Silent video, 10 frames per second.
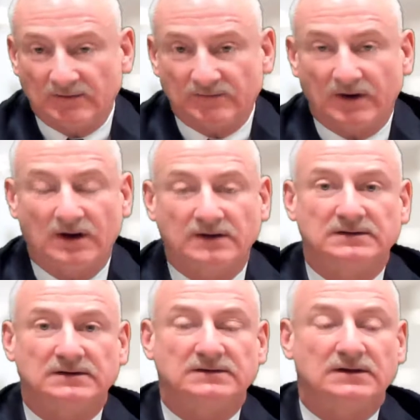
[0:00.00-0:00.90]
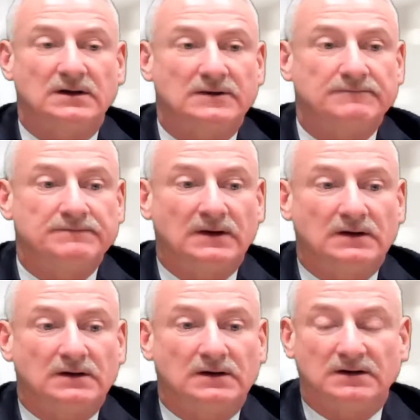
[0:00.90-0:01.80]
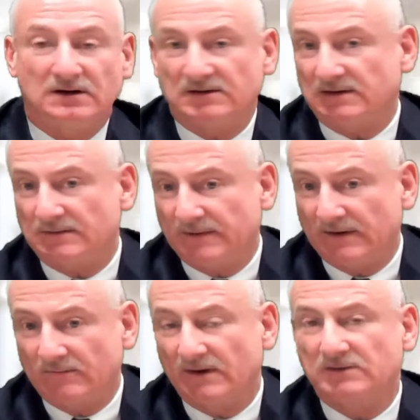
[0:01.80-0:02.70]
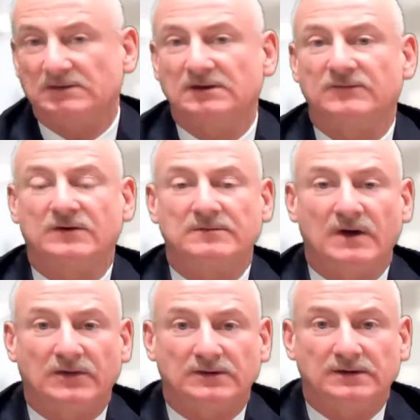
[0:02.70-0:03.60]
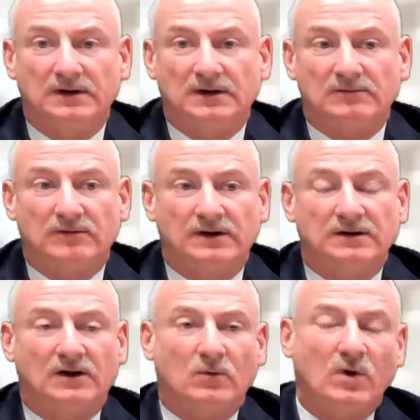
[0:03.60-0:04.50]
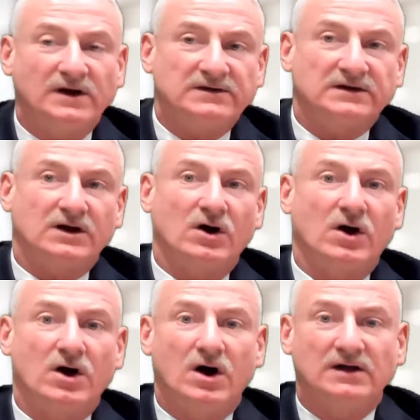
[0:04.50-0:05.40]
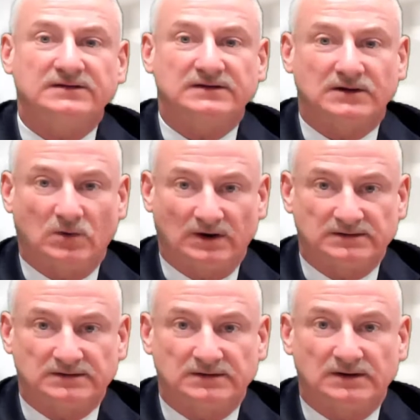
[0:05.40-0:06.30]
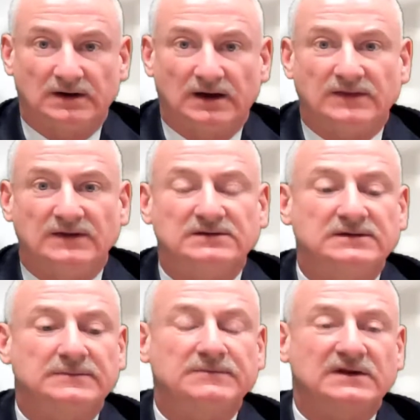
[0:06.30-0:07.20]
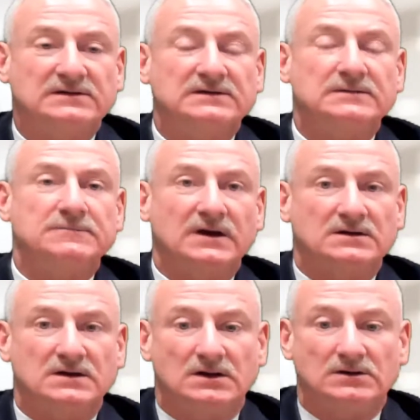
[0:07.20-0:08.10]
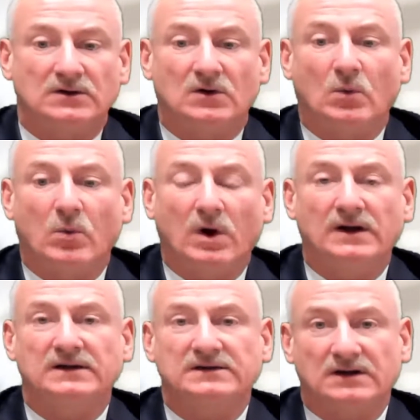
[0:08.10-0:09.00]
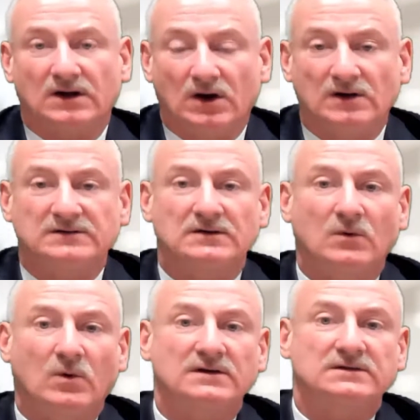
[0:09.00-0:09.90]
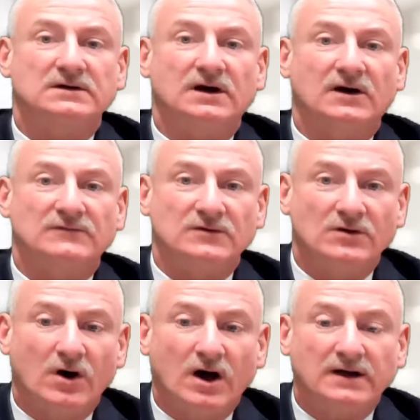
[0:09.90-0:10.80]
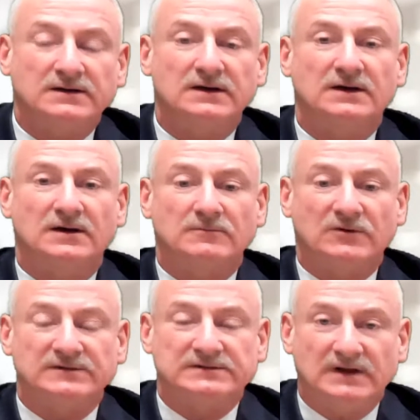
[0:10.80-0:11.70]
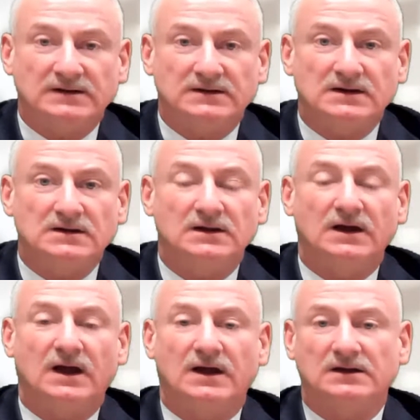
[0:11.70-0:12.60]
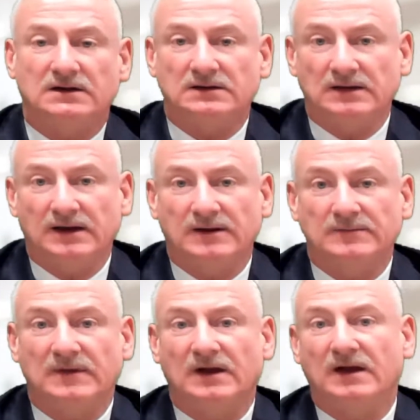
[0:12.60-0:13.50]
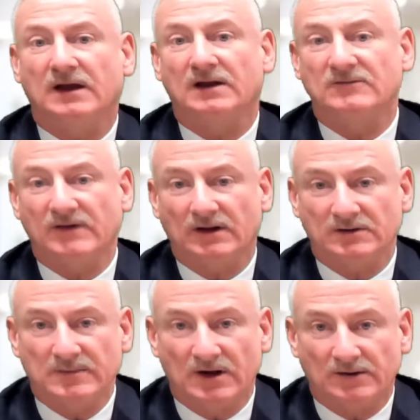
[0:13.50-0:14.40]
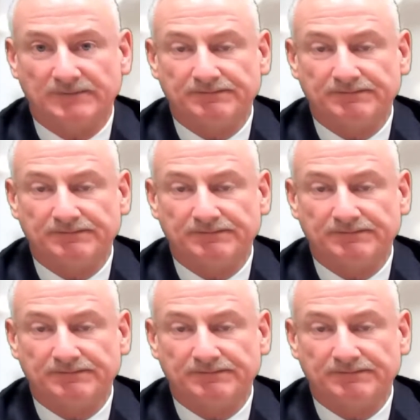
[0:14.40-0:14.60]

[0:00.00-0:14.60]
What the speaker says: enough content in there. You didn't send it by the right delivery method, right? What is the consequence? And this is a big deal. What is the consequence of not presenting a claim in a valid manner,